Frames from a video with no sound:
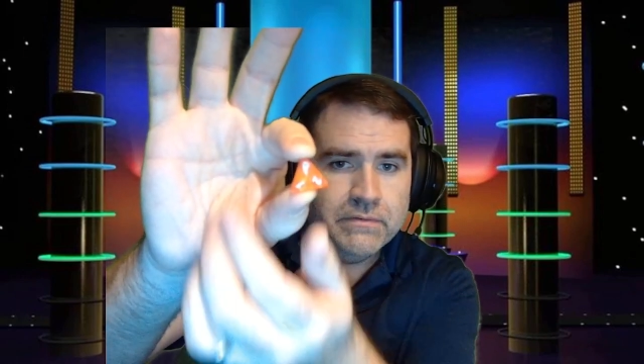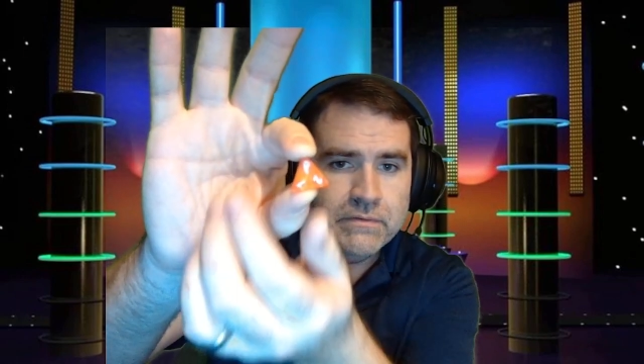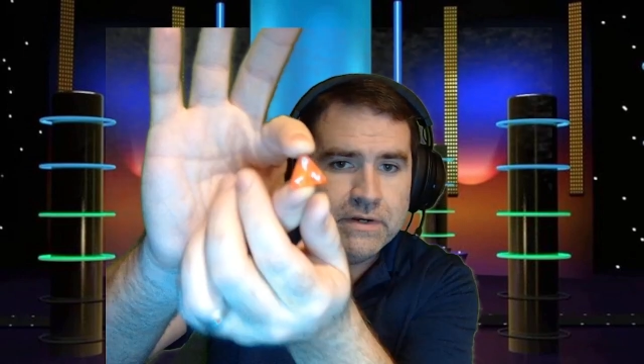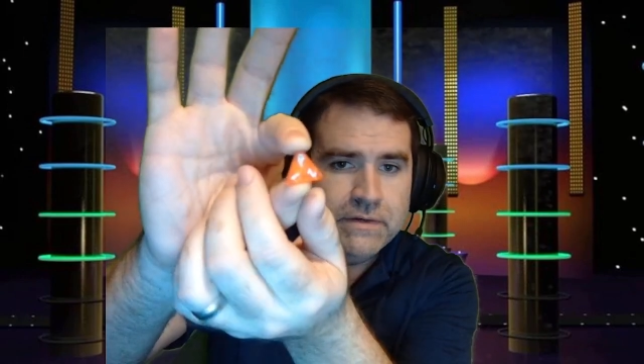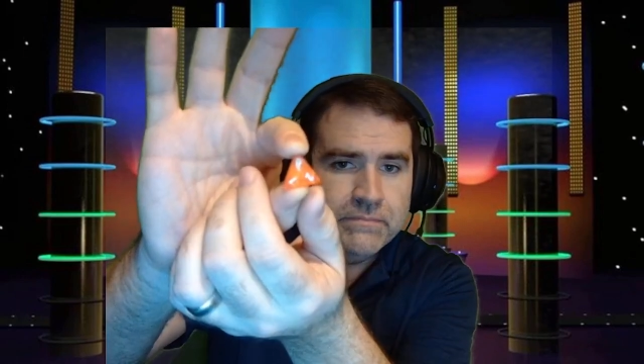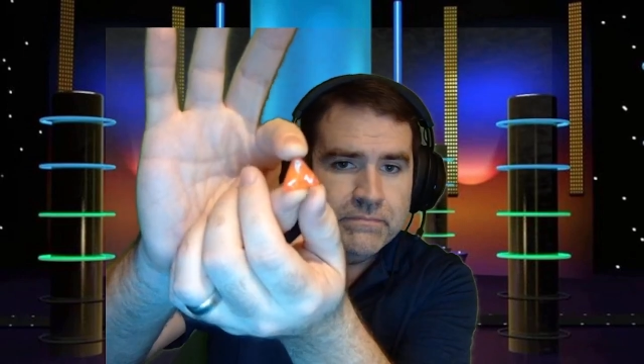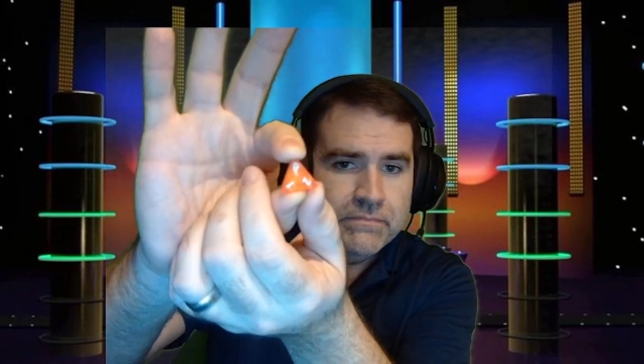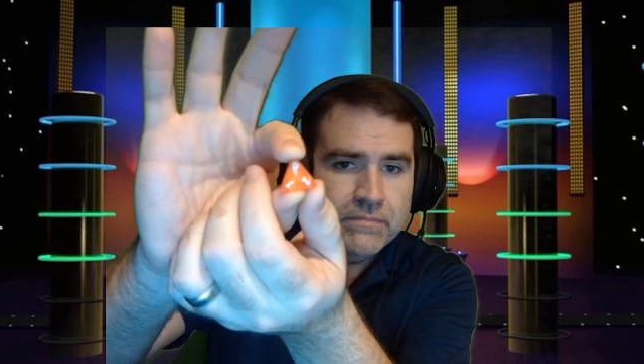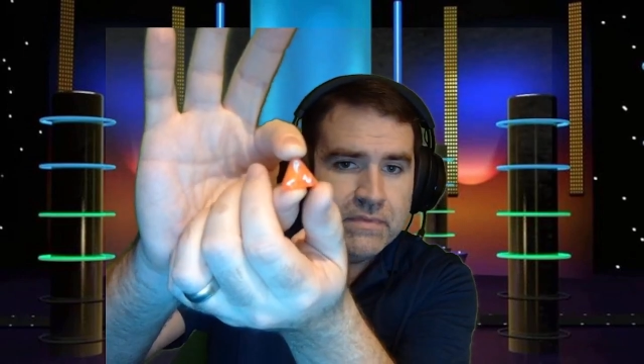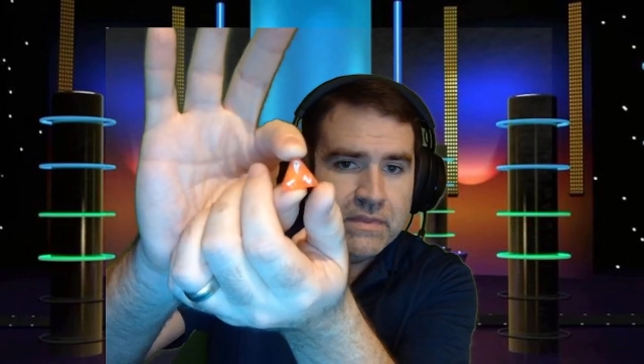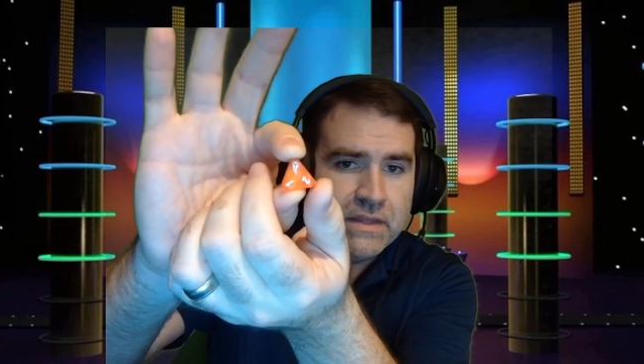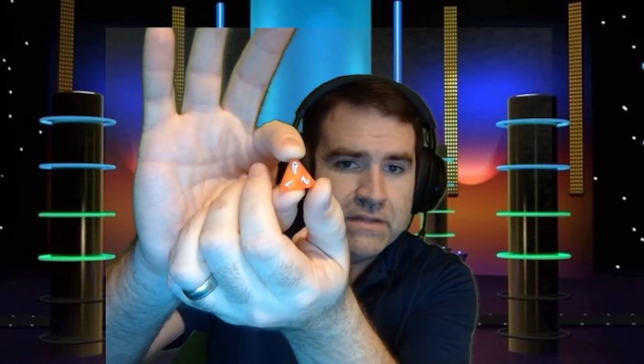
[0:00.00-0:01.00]
right?
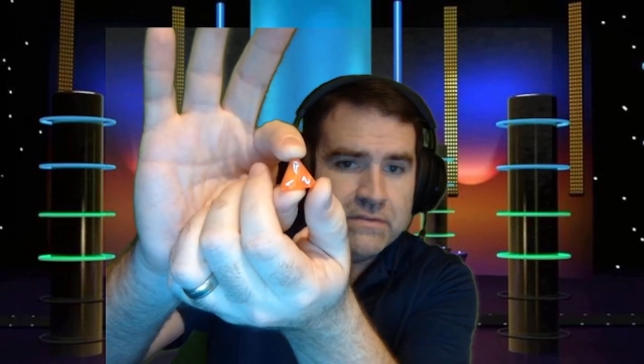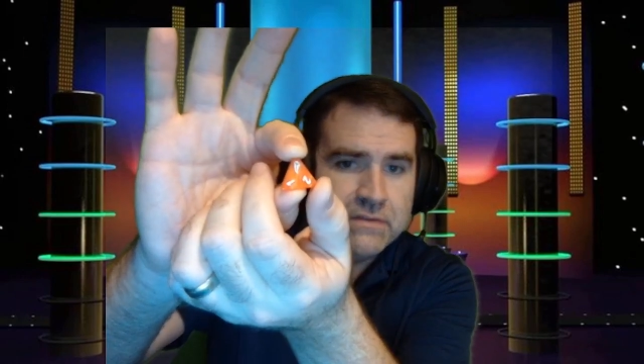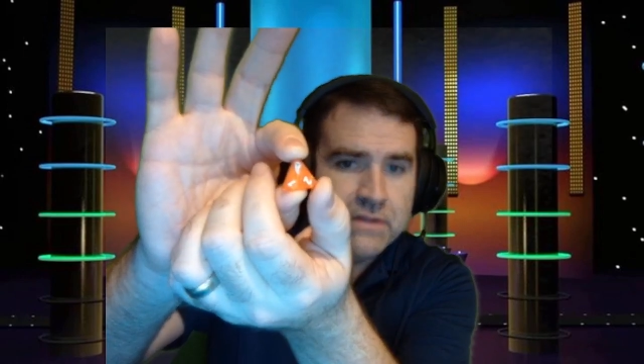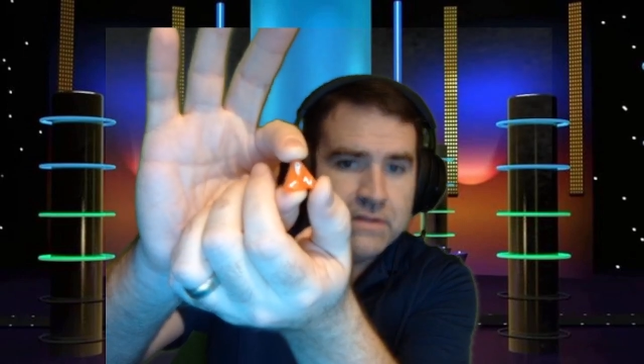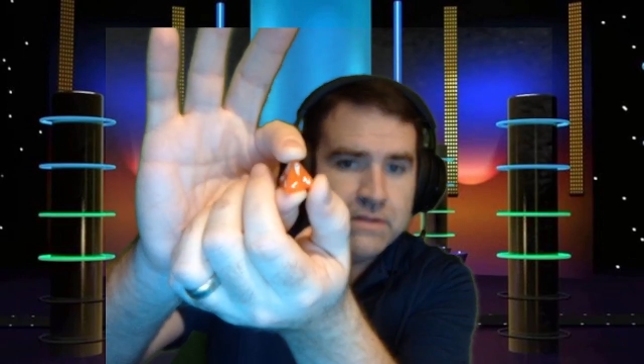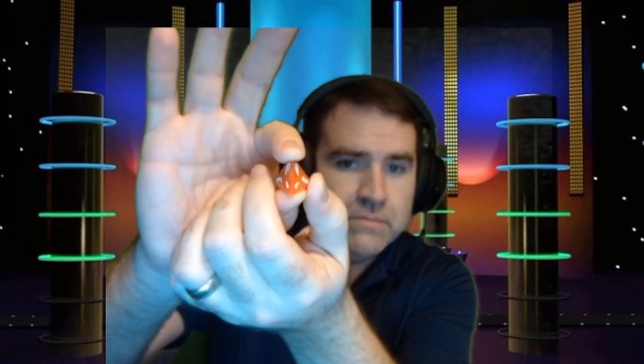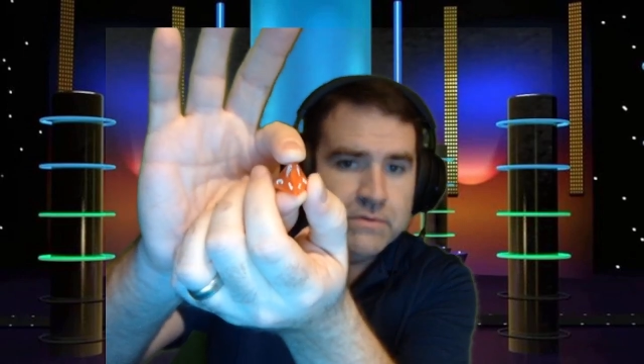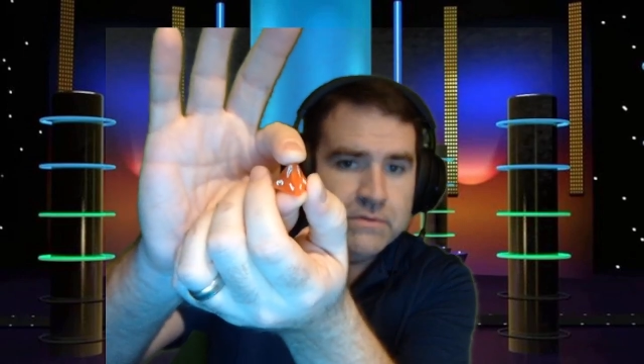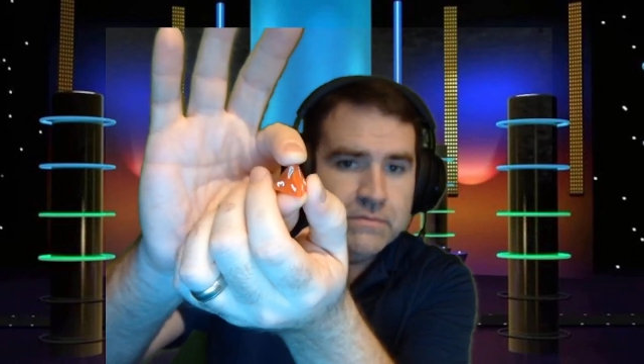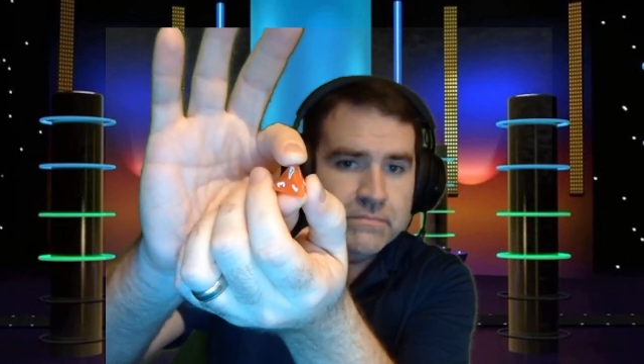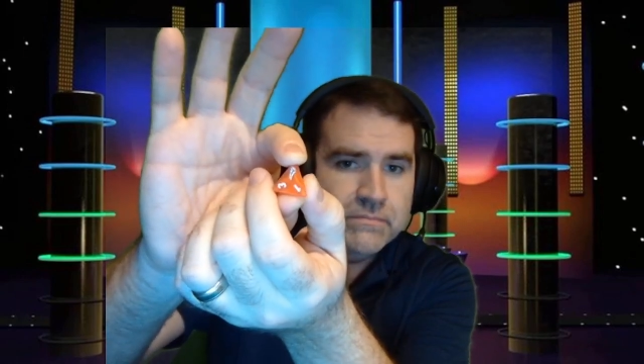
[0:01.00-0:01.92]
That's a lightning bolt.